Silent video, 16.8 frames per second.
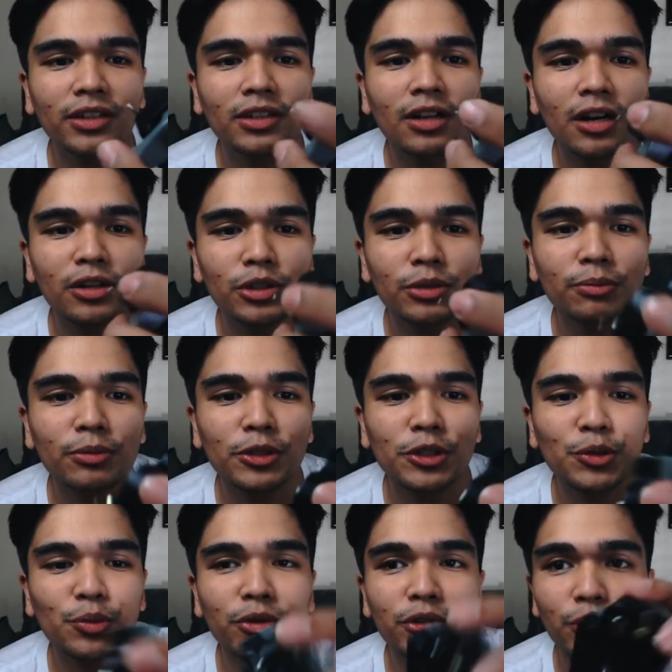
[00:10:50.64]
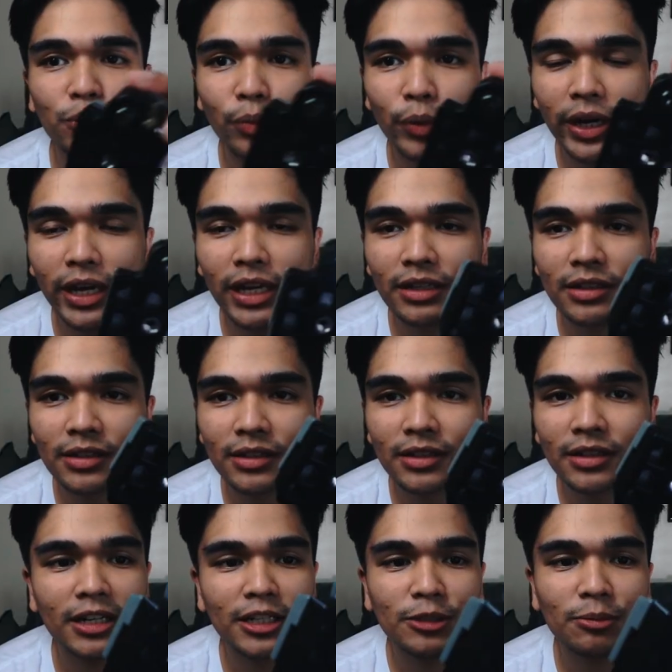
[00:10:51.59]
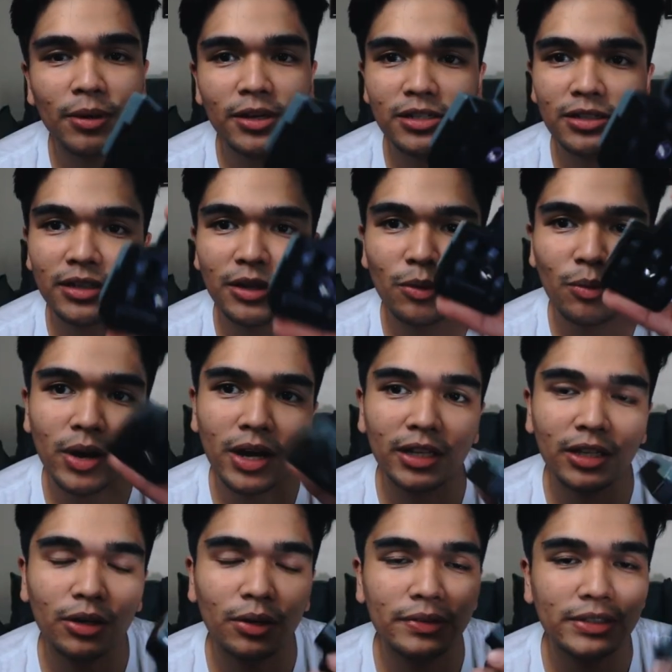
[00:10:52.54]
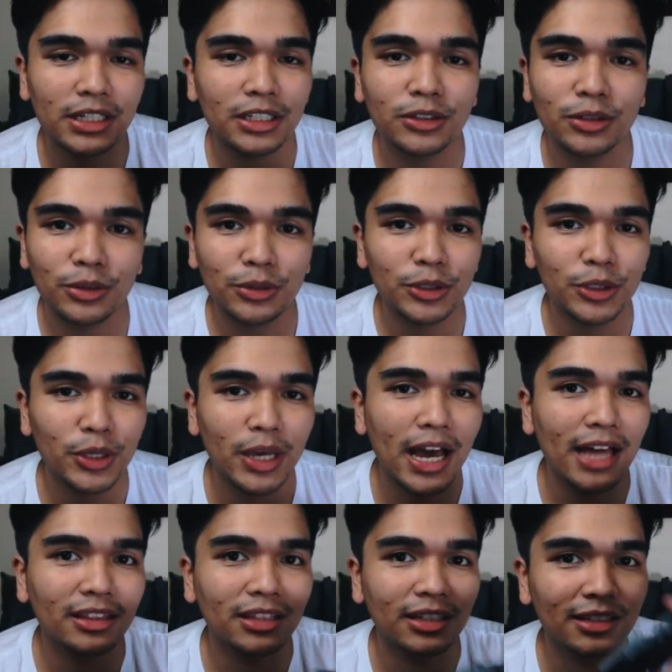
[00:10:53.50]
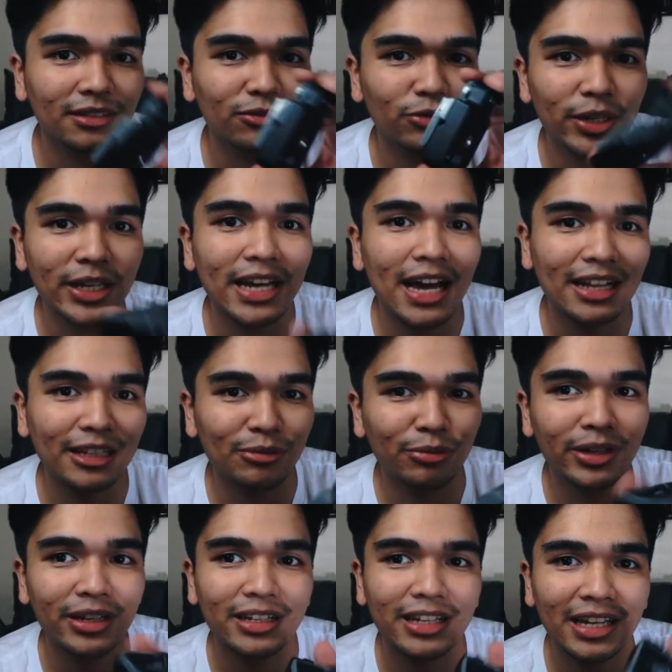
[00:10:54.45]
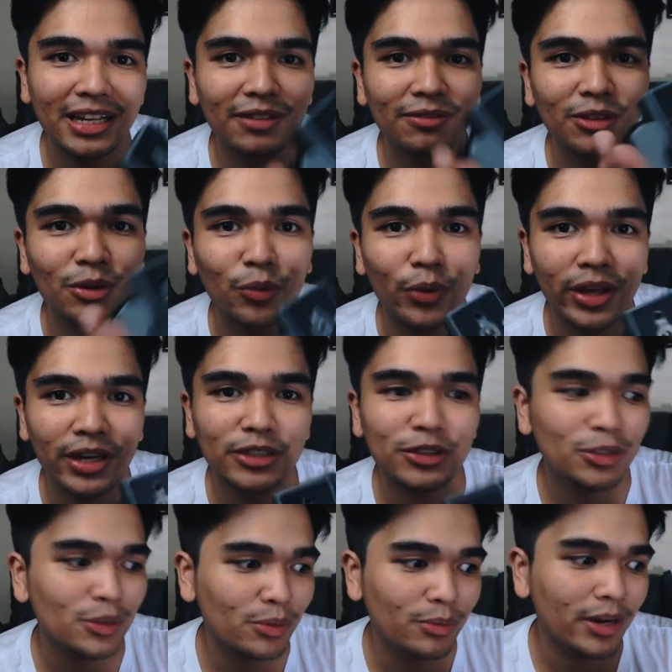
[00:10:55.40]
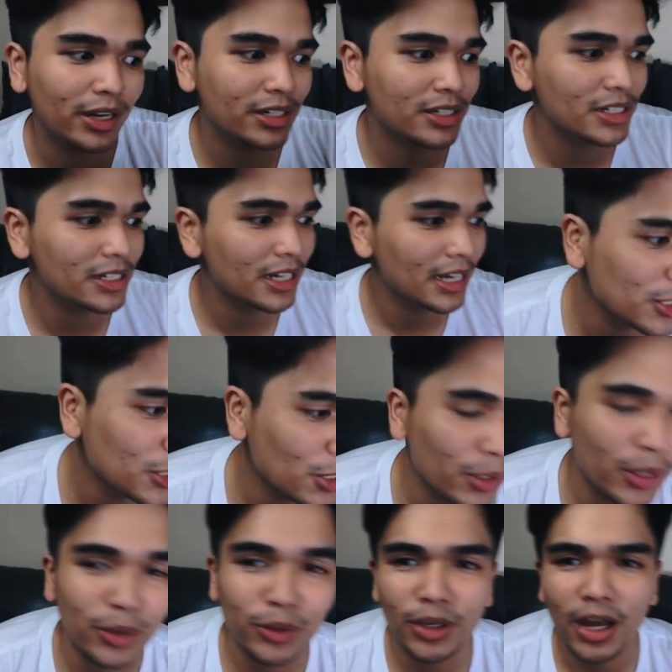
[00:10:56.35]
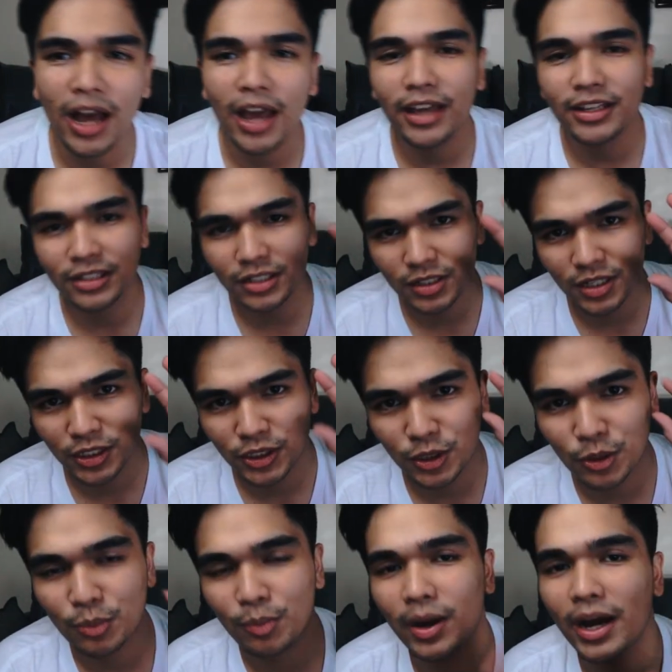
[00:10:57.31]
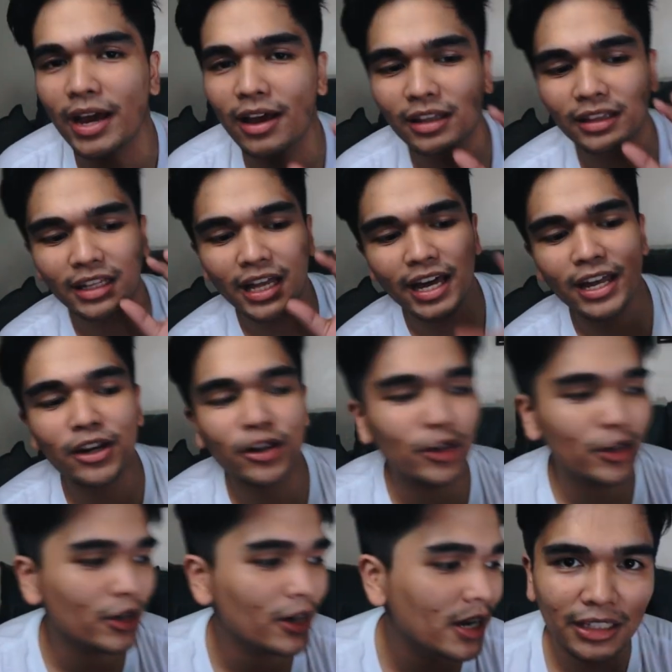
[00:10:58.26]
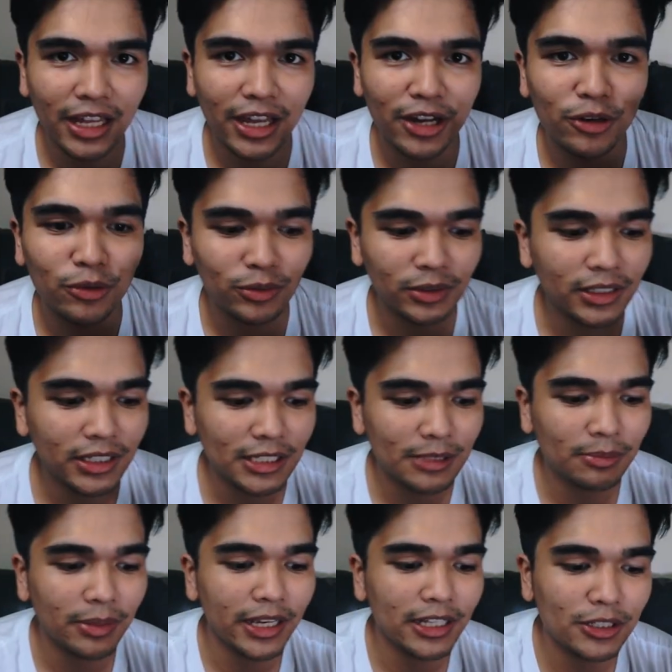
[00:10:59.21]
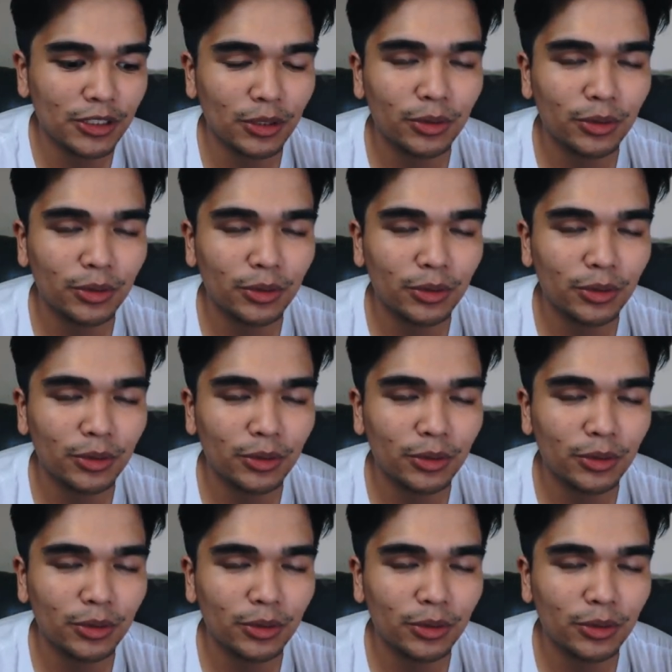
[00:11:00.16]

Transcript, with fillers: that contributes with the weight, and especially a while ago, as I told you, you had to recalibrate again if the weight is too much. So I suggest you buy a lighter, a lighter release plate.